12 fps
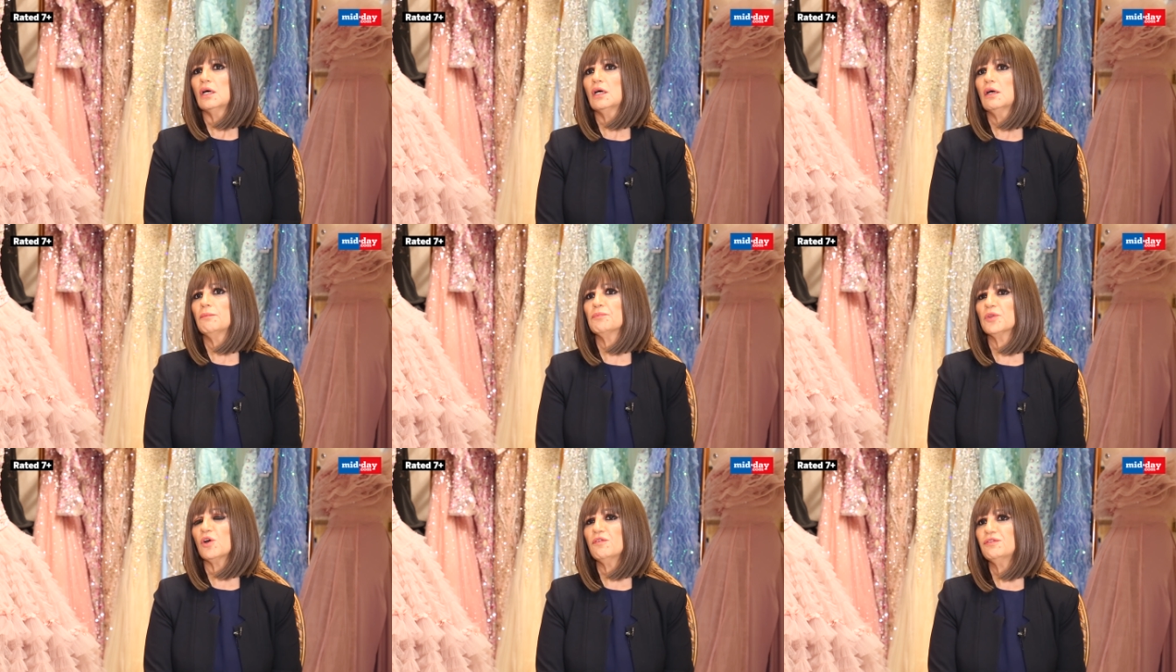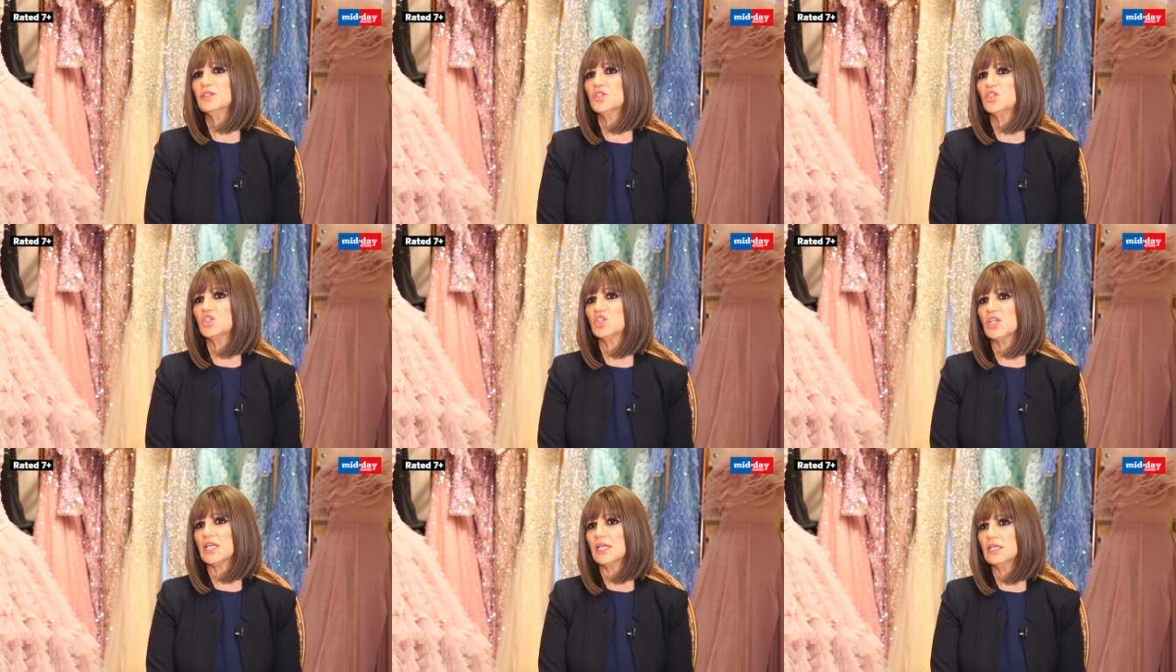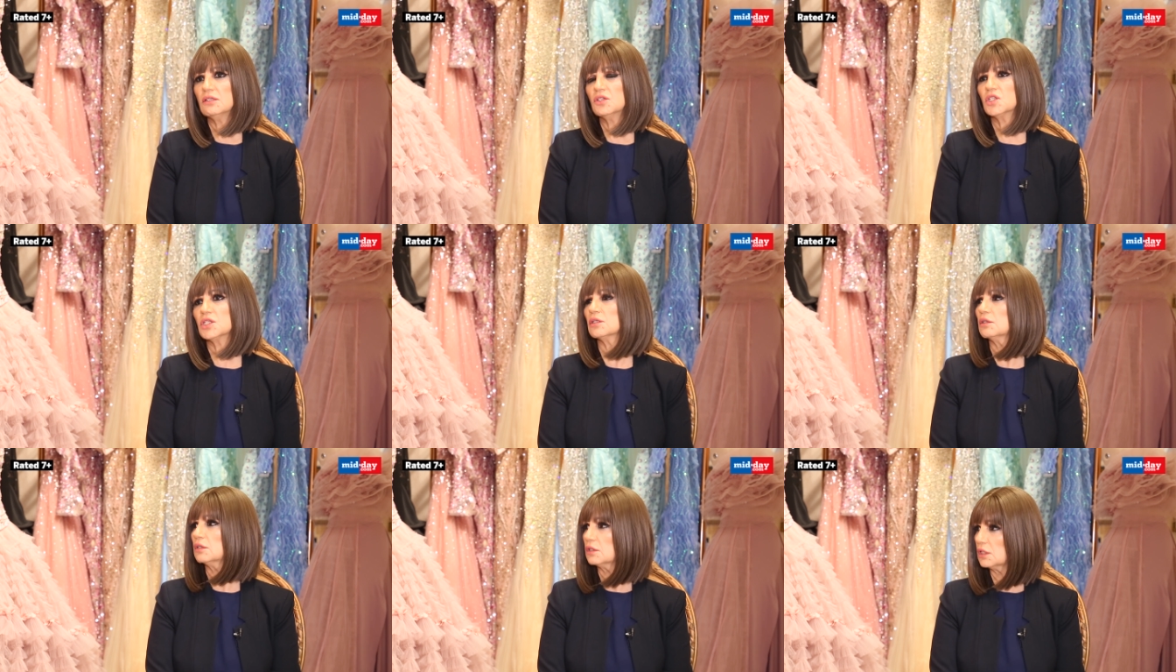um, of a change
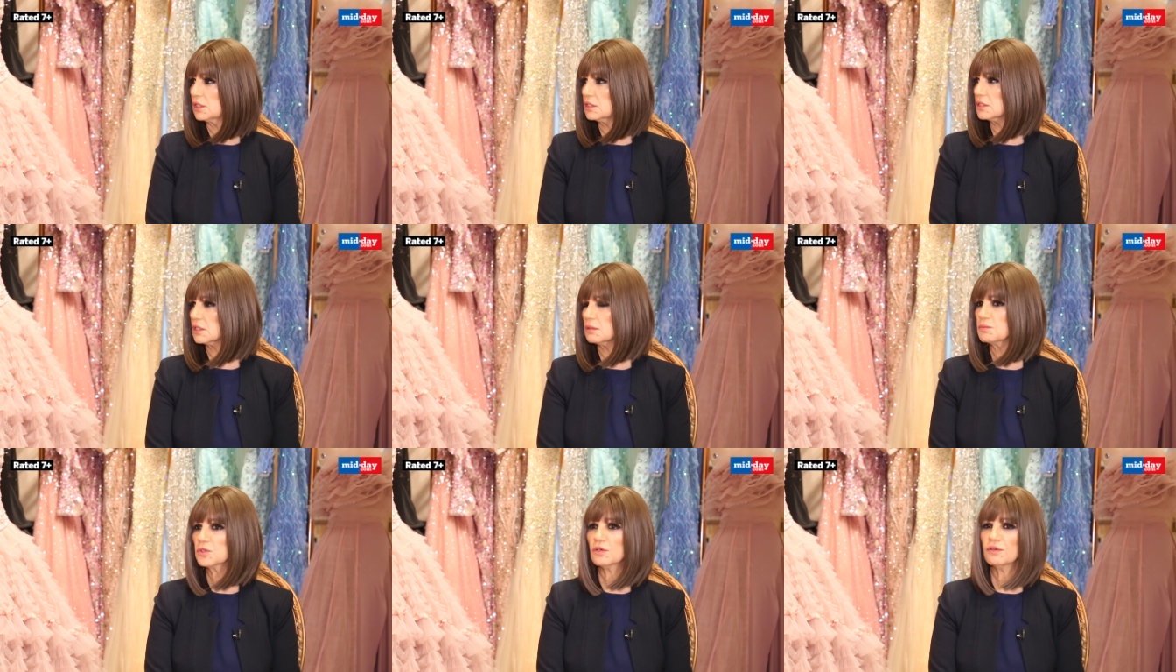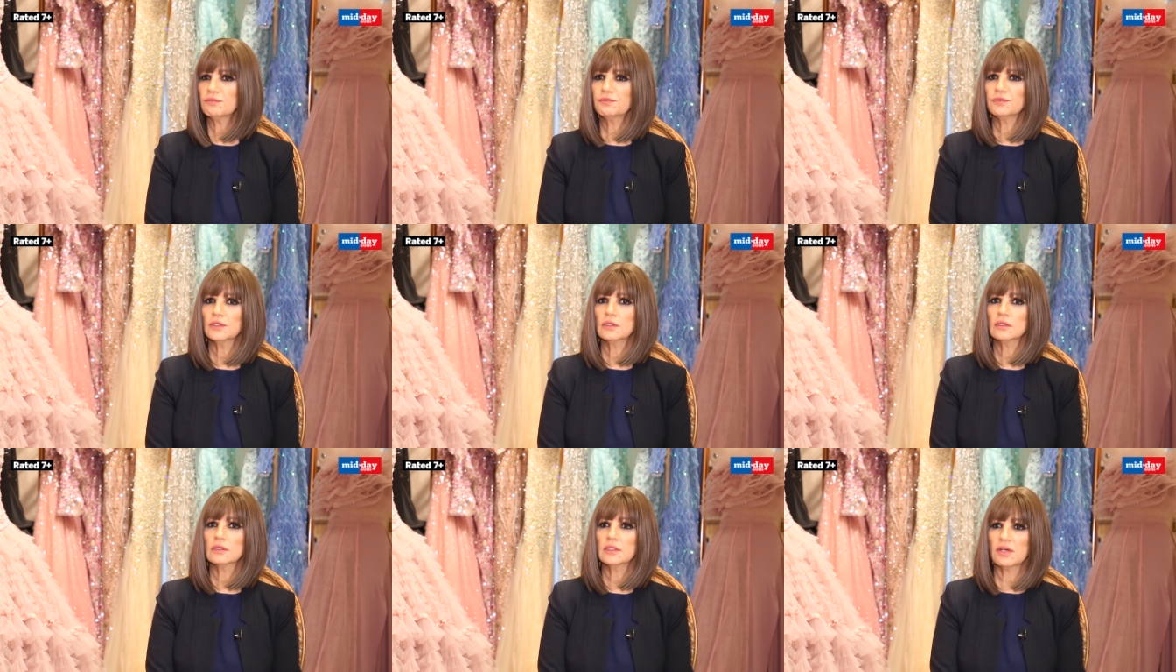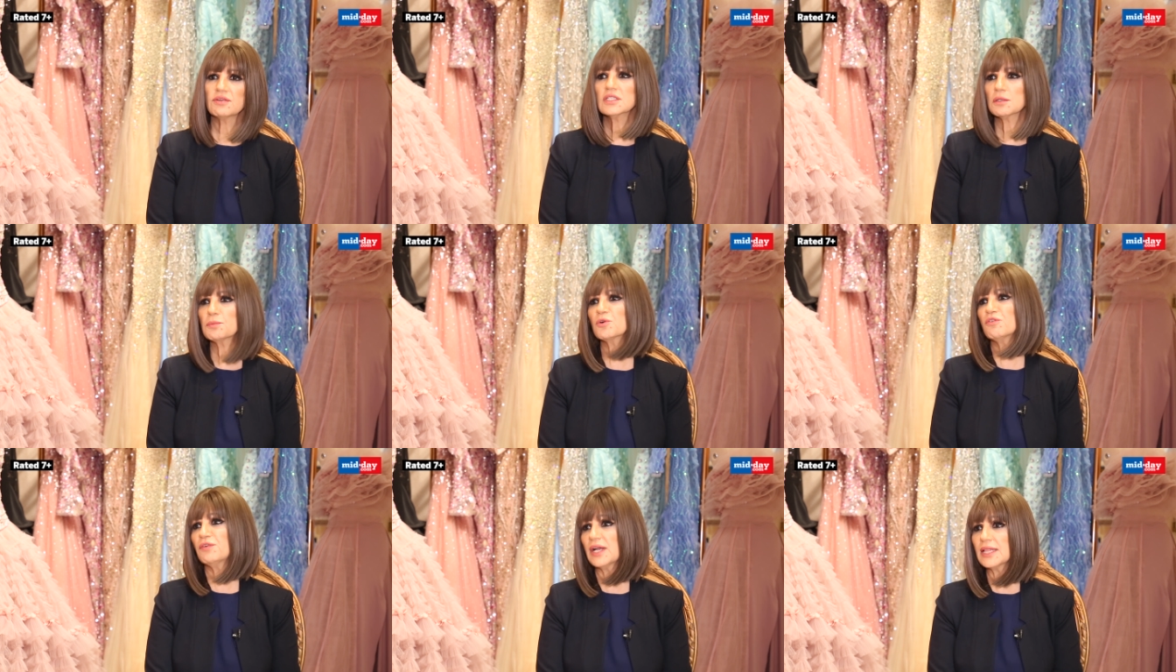in terms of uh, there is a
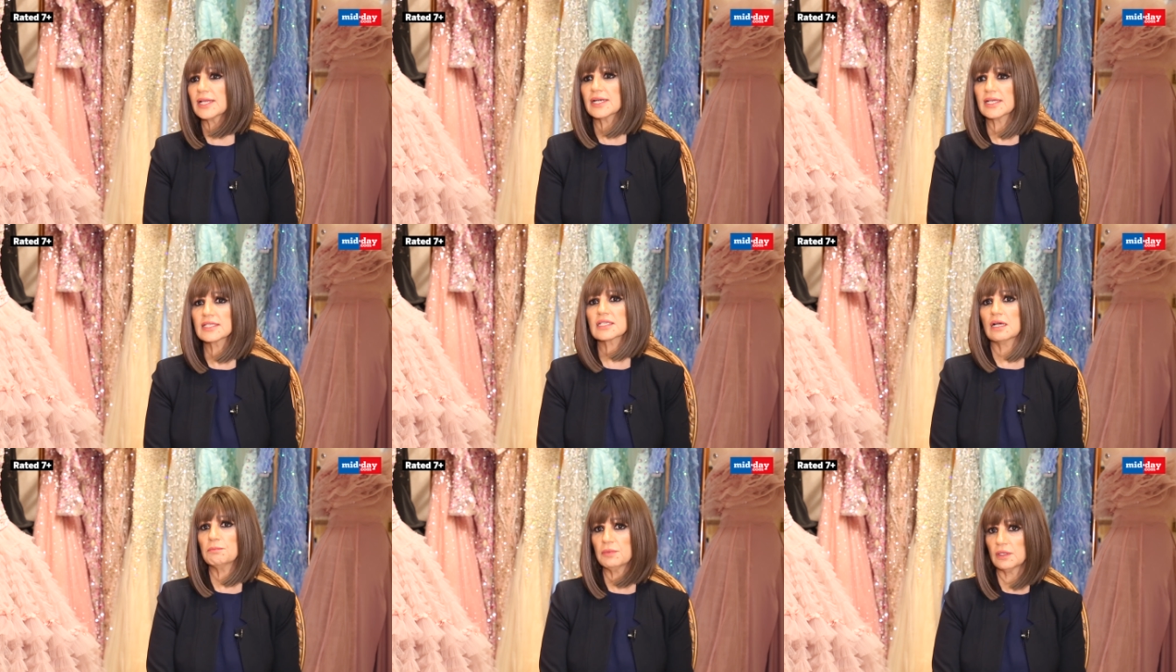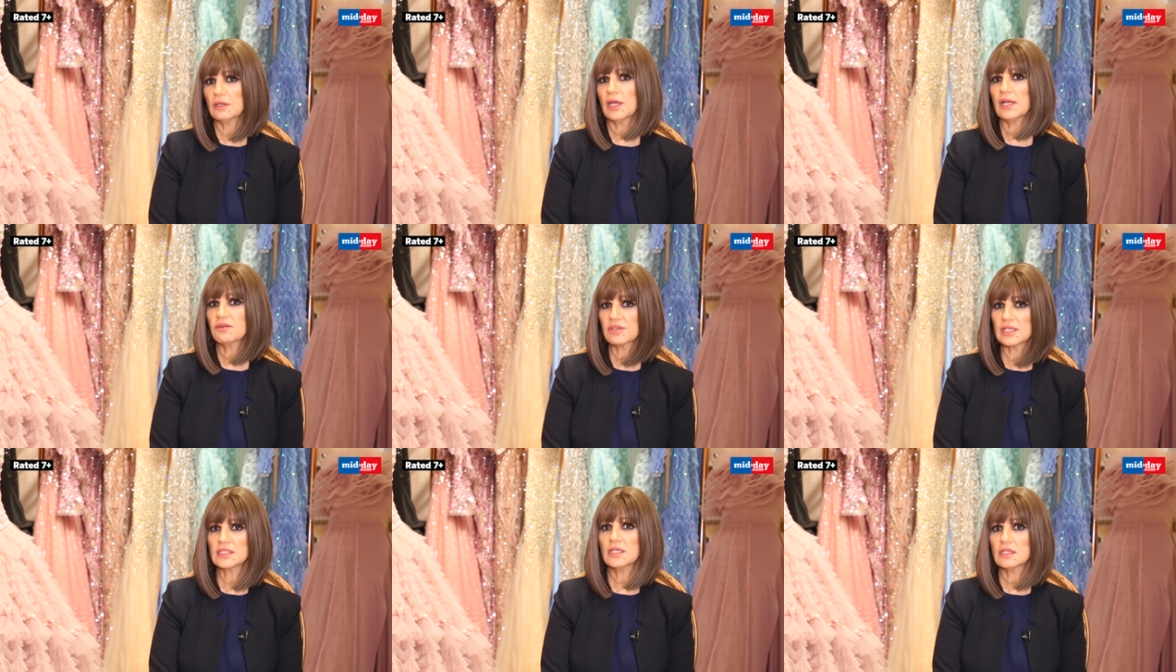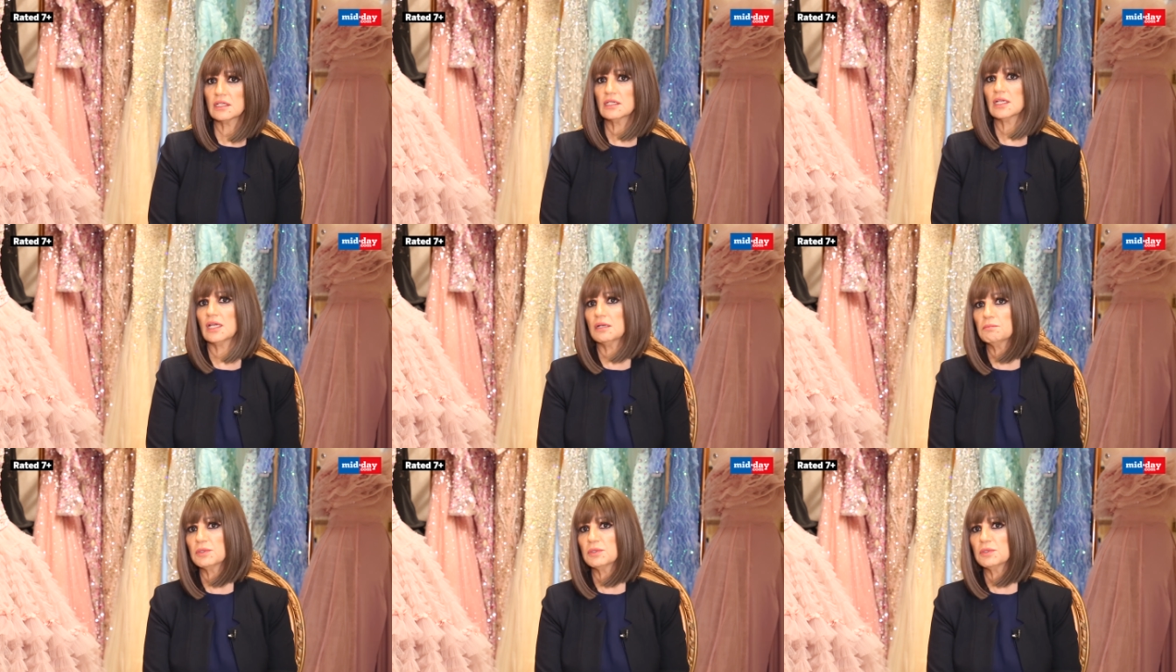profile that has come and transcended in